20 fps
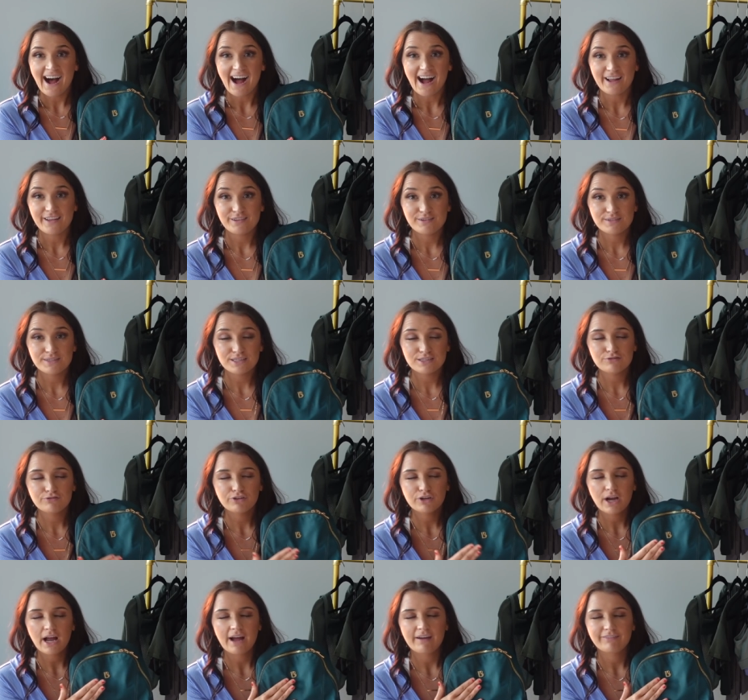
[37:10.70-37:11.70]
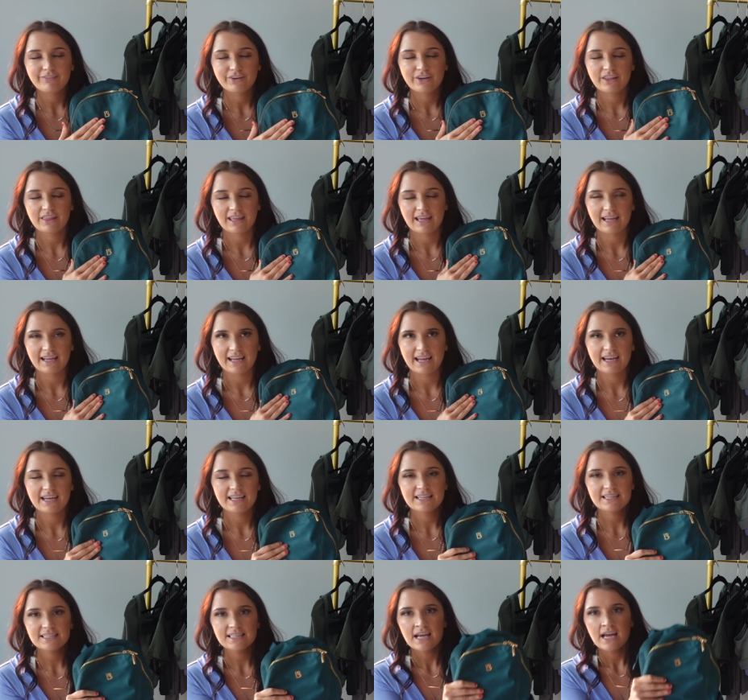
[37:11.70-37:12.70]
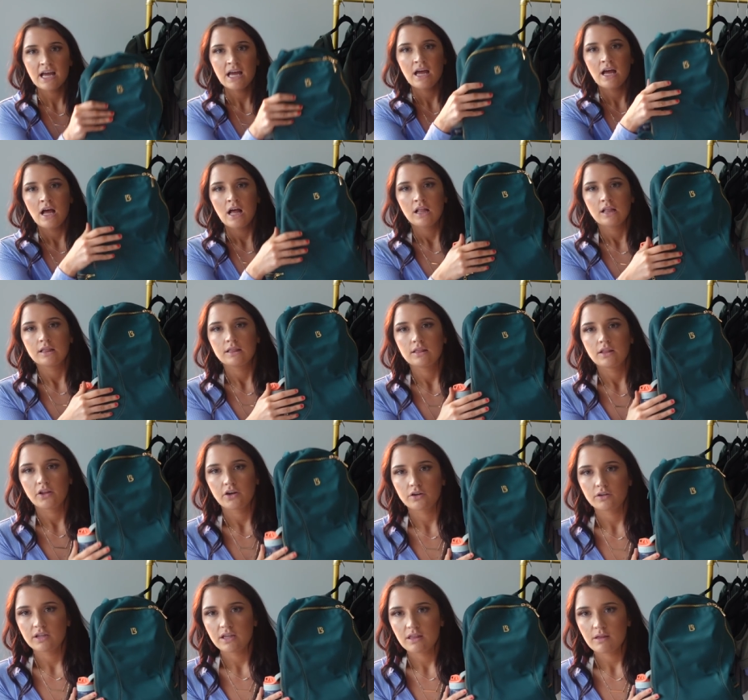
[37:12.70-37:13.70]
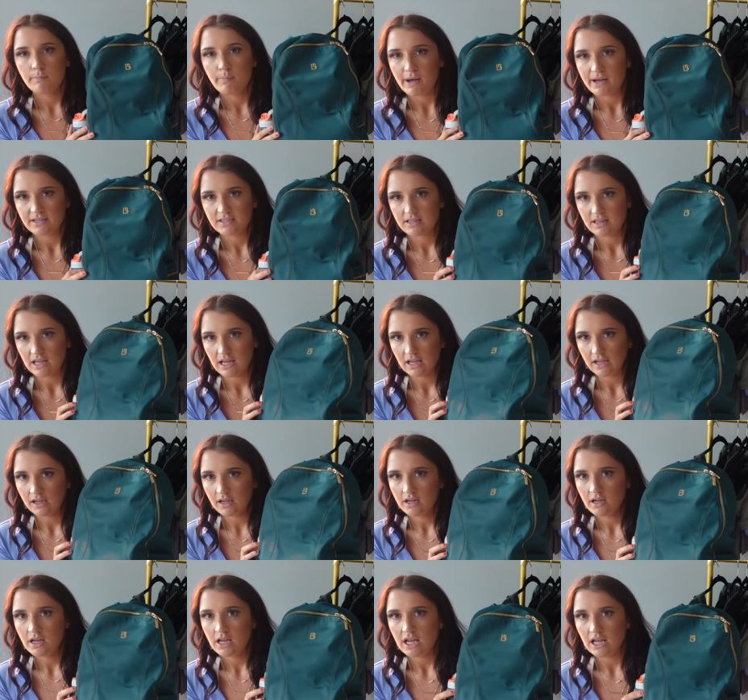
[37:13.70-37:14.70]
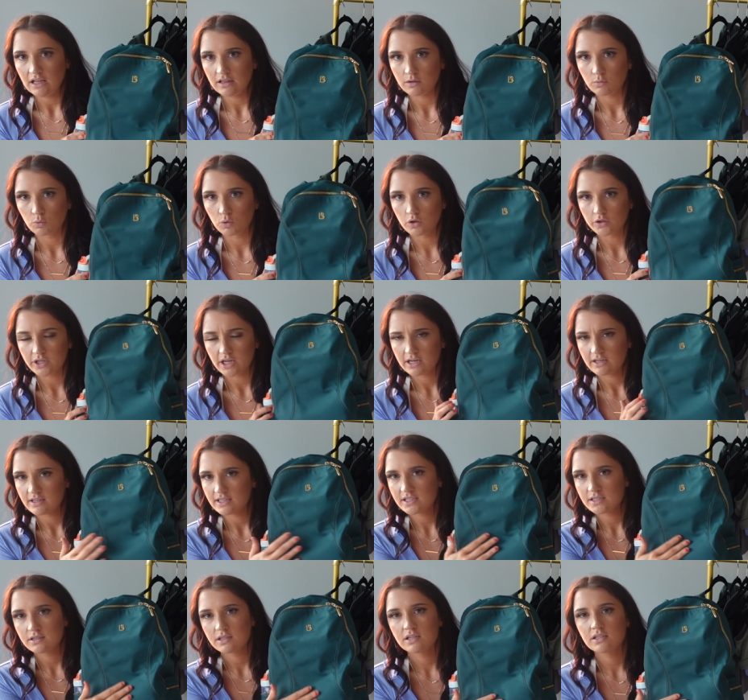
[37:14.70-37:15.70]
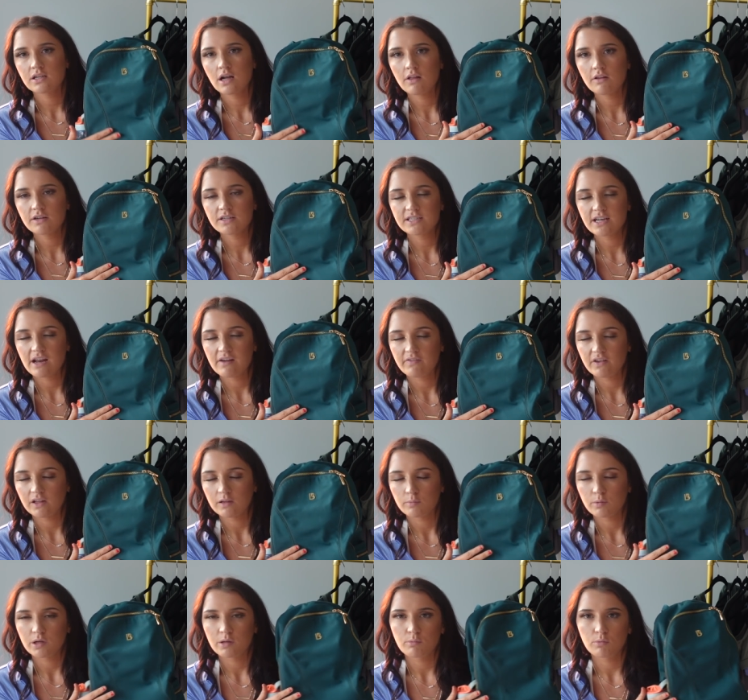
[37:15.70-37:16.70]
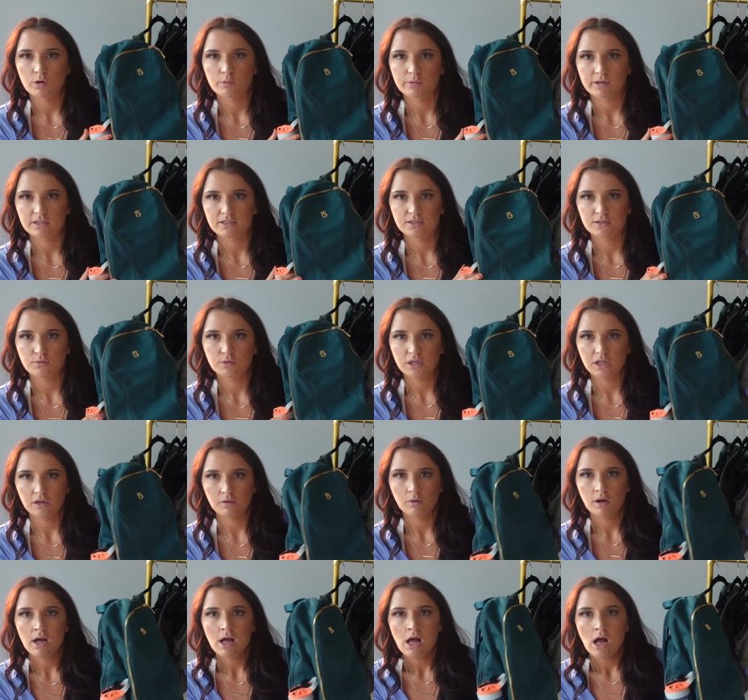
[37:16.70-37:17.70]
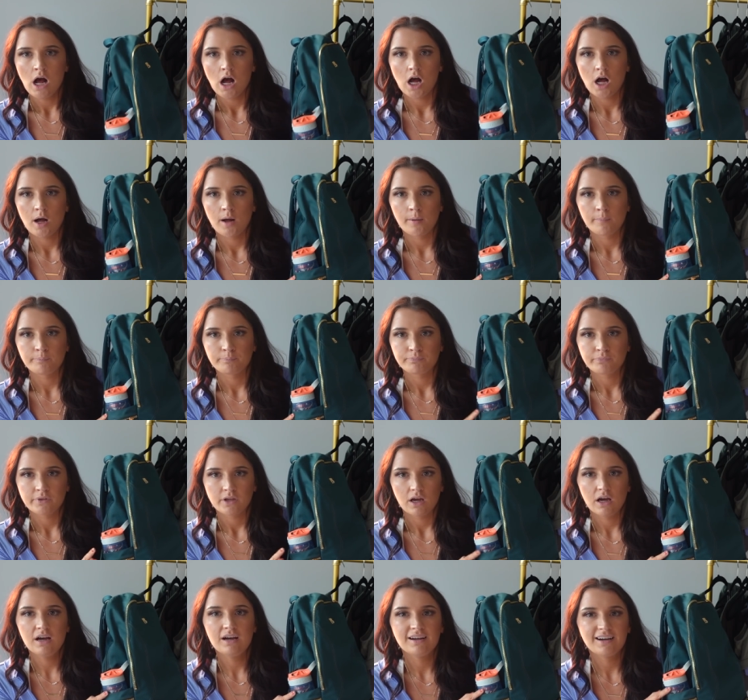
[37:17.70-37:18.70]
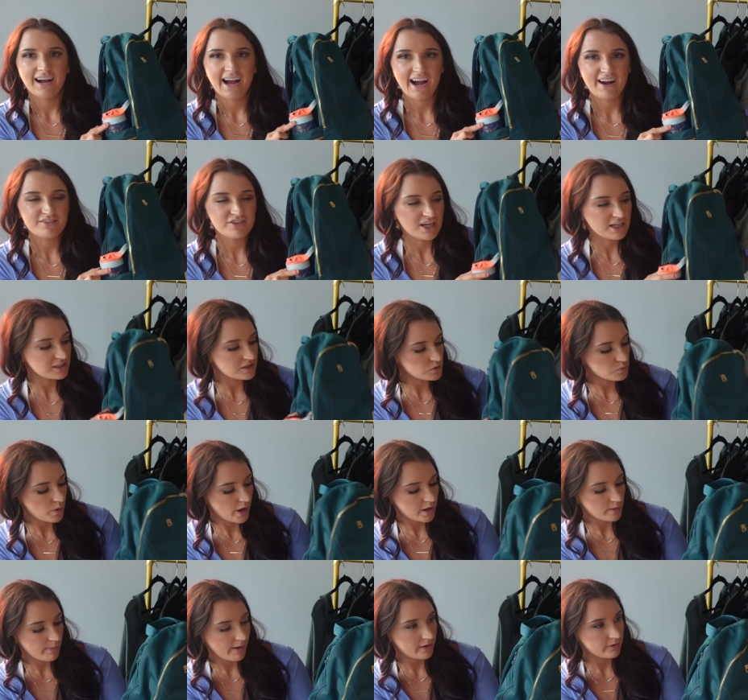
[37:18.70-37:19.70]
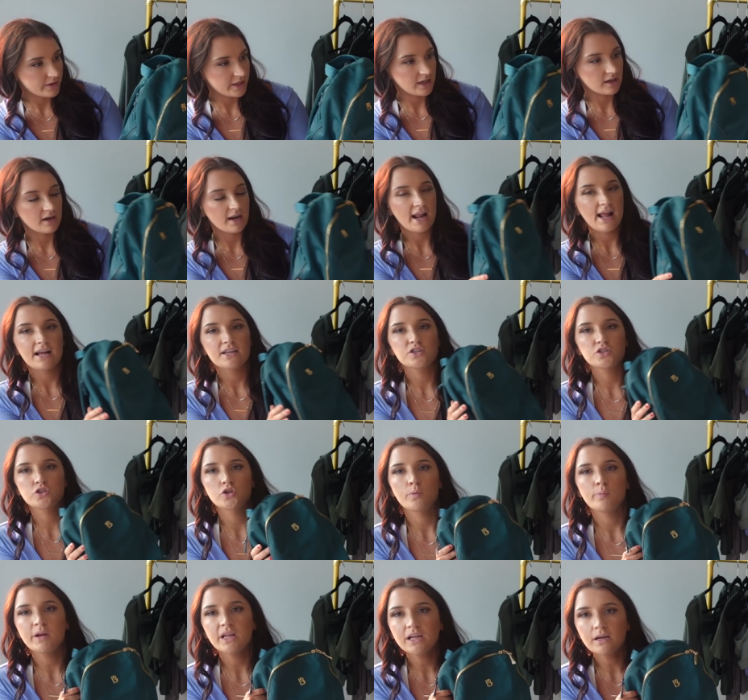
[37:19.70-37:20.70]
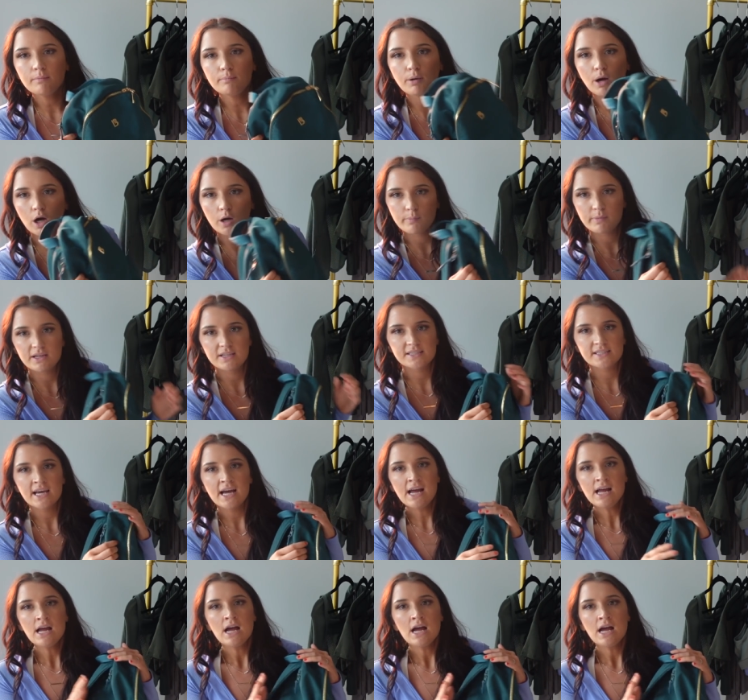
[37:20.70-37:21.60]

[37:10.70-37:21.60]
I use this for everything. It is literally the best thing in the world. And this color is not available anymore, but it's so cute. I have Jax's water bottle here. It has so many compartments.